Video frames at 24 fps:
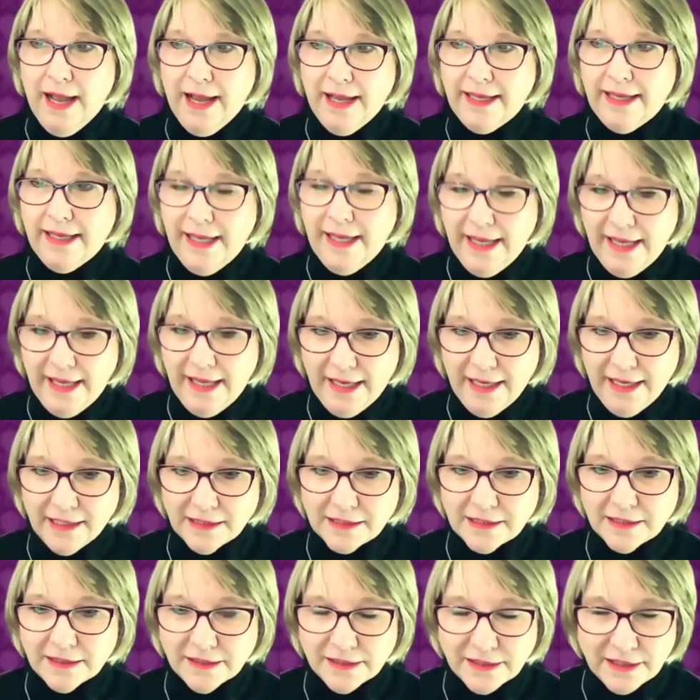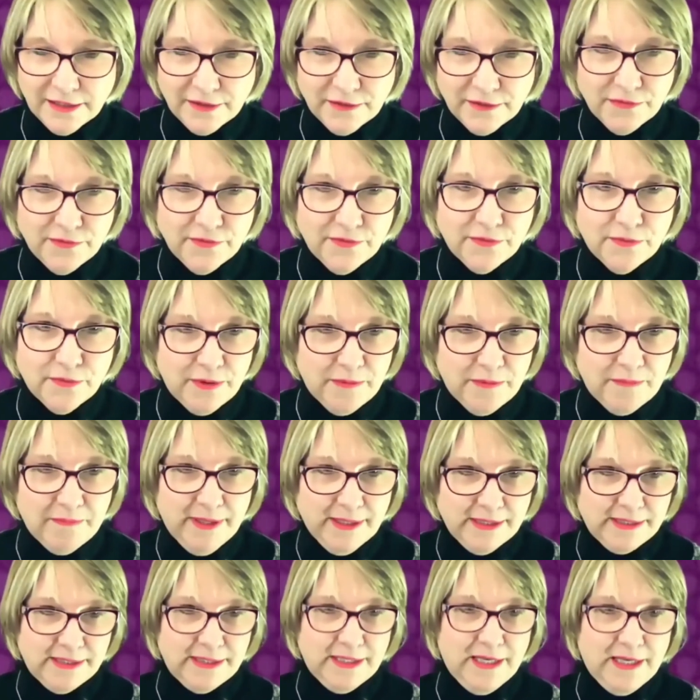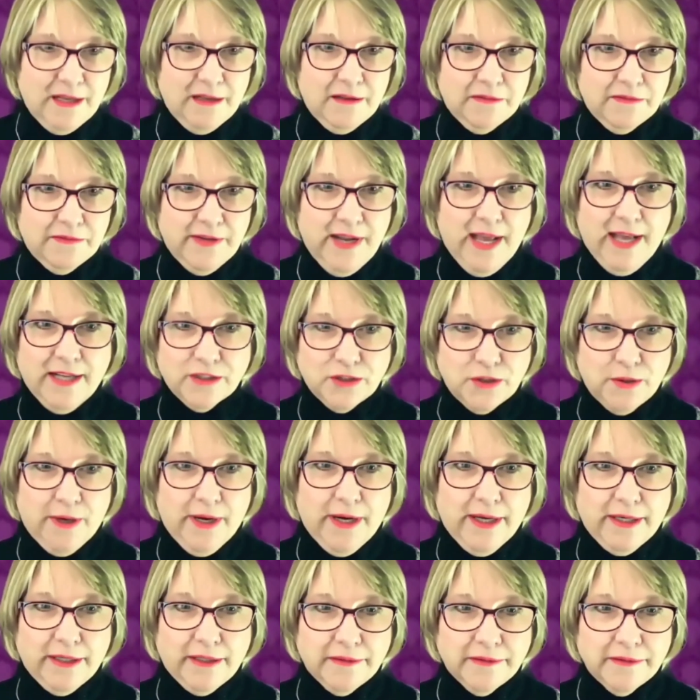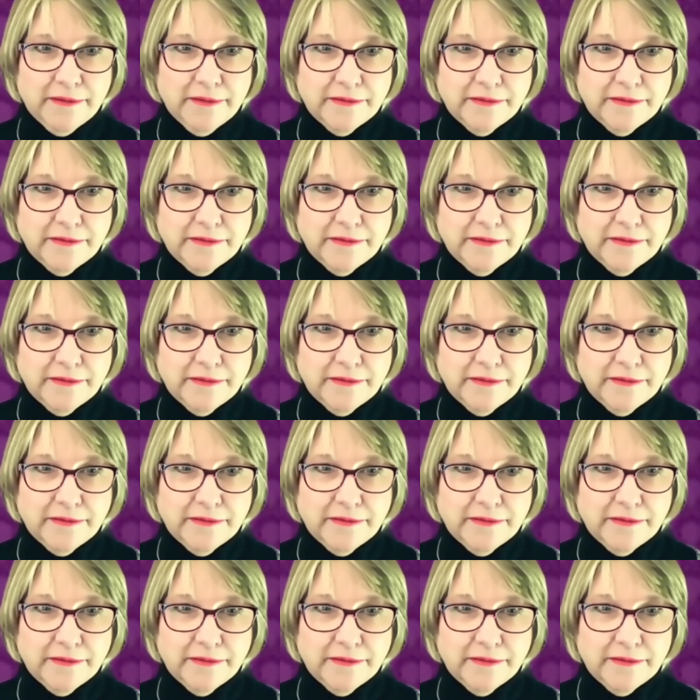can't live with myself not trying.